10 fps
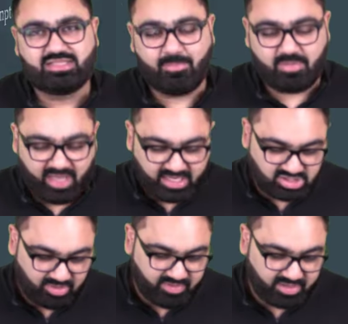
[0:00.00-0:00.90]
some
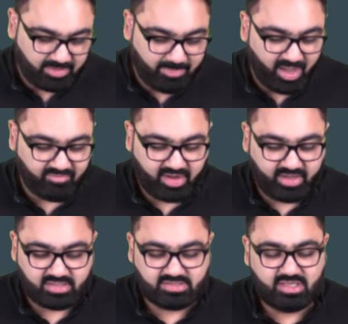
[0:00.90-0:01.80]
cases of the nipah
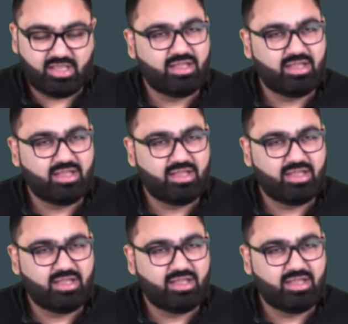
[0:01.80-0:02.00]
virus